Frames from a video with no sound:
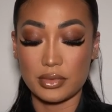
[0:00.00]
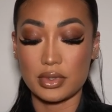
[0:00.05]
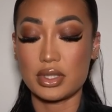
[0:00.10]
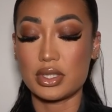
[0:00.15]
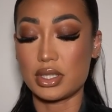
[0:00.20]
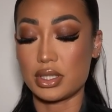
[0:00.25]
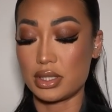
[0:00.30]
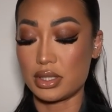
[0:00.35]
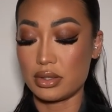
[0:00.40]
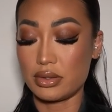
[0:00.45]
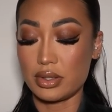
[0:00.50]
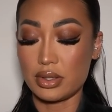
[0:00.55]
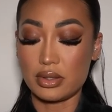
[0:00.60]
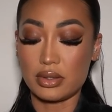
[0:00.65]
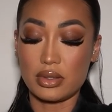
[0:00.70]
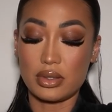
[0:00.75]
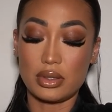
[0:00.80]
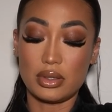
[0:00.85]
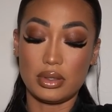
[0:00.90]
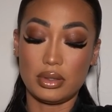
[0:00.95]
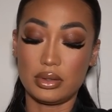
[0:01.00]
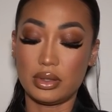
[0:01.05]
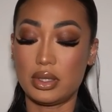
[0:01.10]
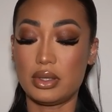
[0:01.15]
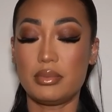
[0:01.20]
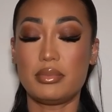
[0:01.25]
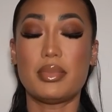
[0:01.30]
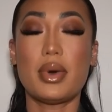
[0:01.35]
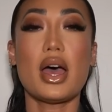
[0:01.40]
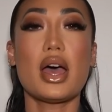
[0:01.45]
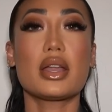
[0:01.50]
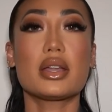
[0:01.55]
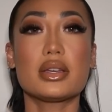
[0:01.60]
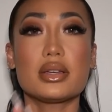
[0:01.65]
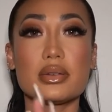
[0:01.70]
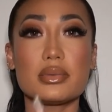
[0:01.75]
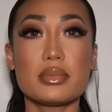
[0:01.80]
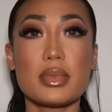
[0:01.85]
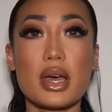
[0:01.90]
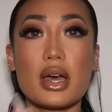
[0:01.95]
just so it'll hold the
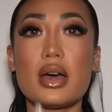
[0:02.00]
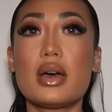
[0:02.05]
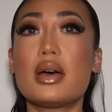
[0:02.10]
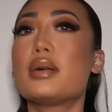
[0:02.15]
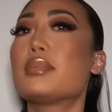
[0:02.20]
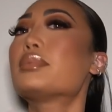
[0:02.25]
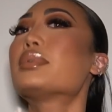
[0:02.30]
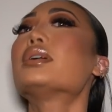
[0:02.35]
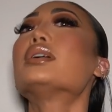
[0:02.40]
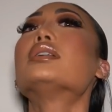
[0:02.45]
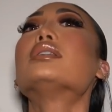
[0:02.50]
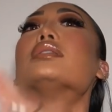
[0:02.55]
bottom up.